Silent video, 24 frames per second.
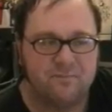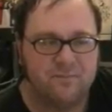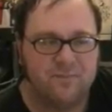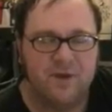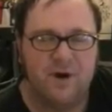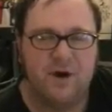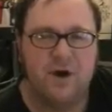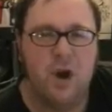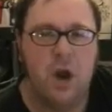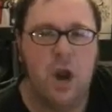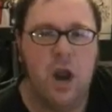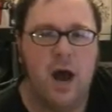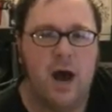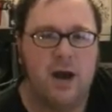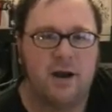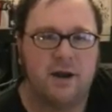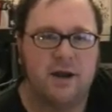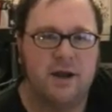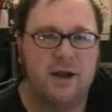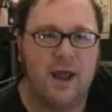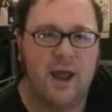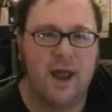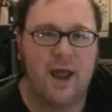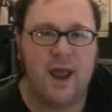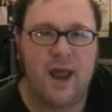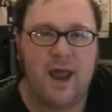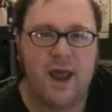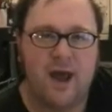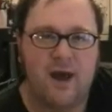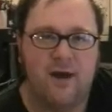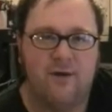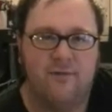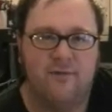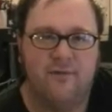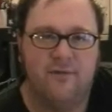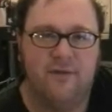they're not going to
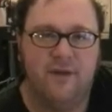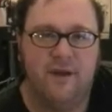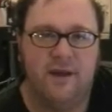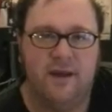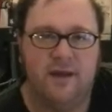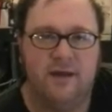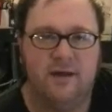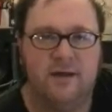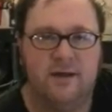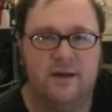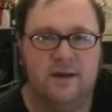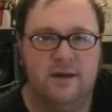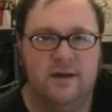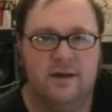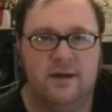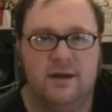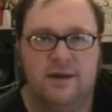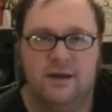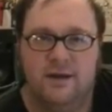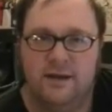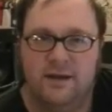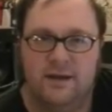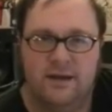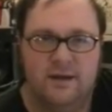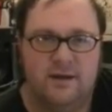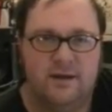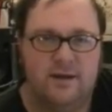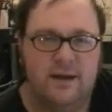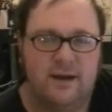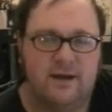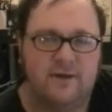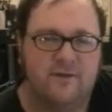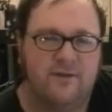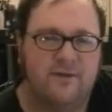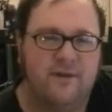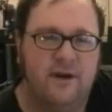have the
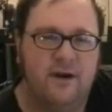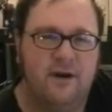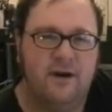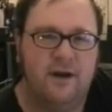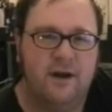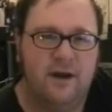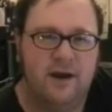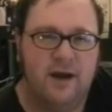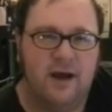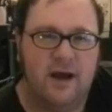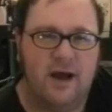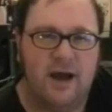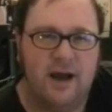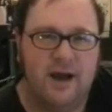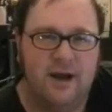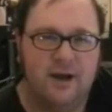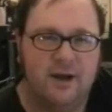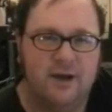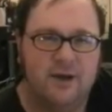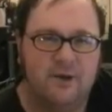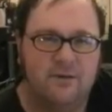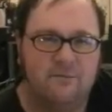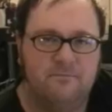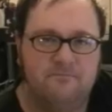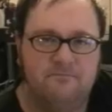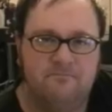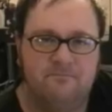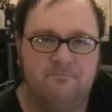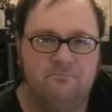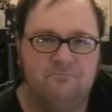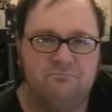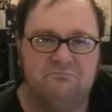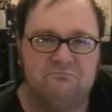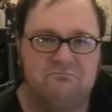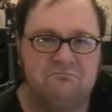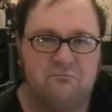dexterity and high note
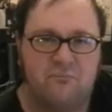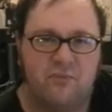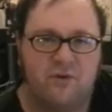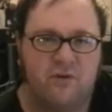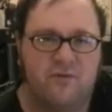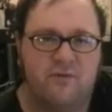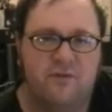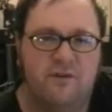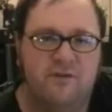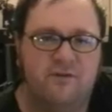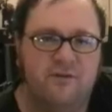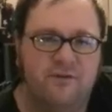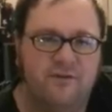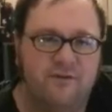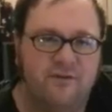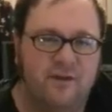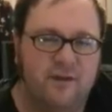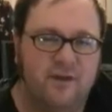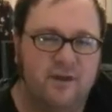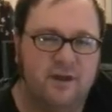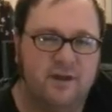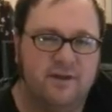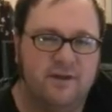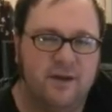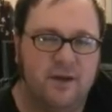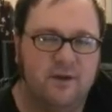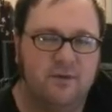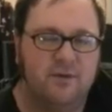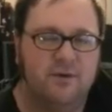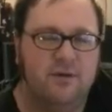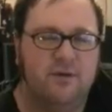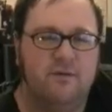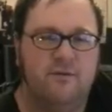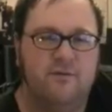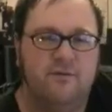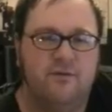proficiency that they
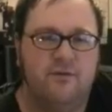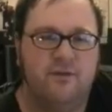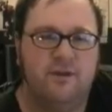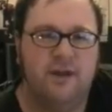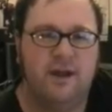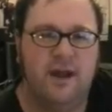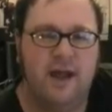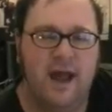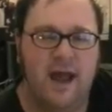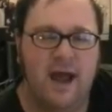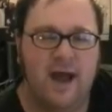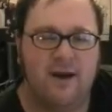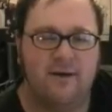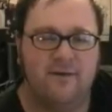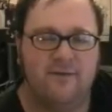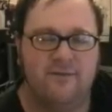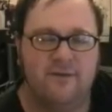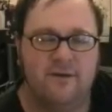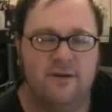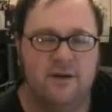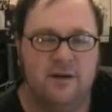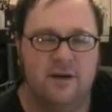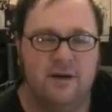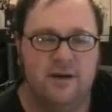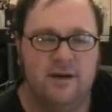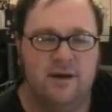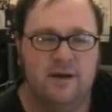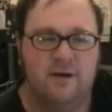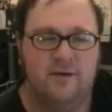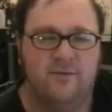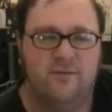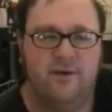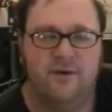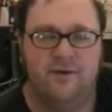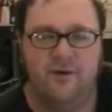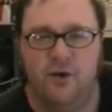would usually have.
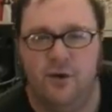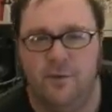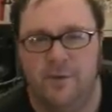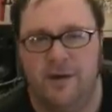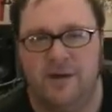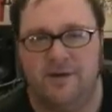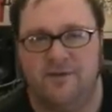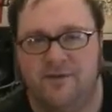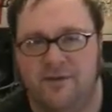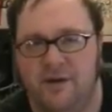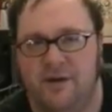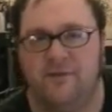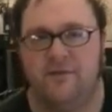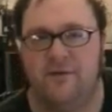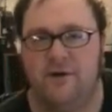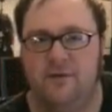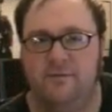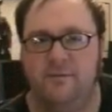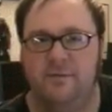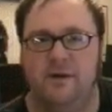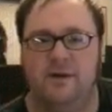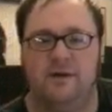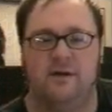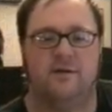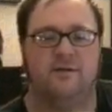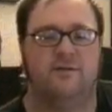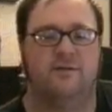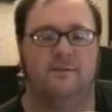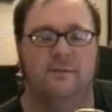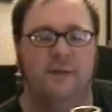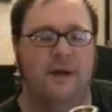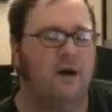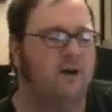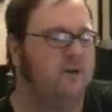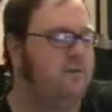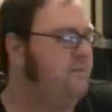For tuba, it's different because
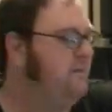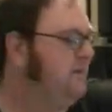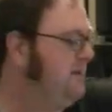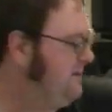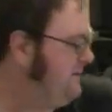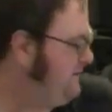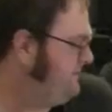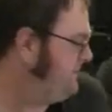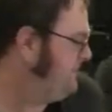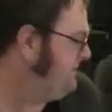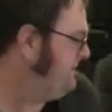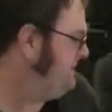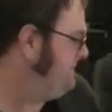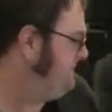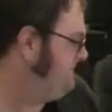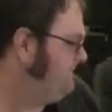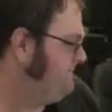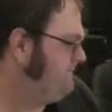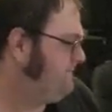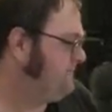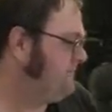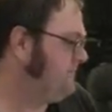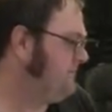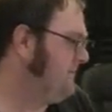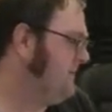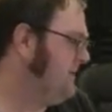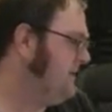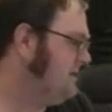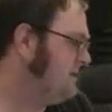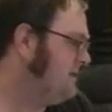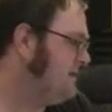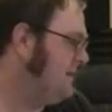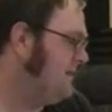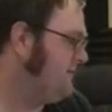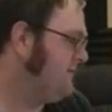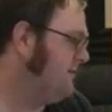the mouthpiece
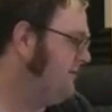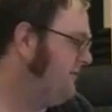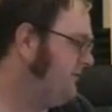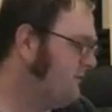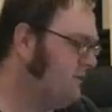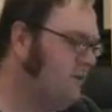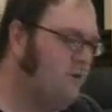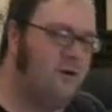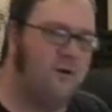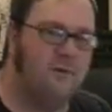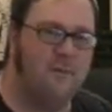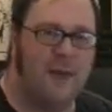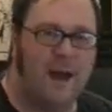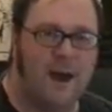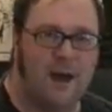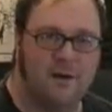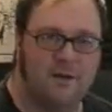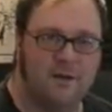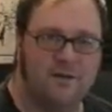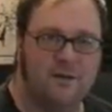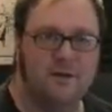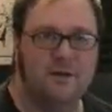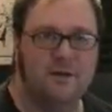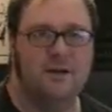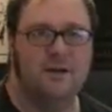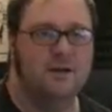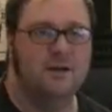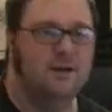covers your whole mouth.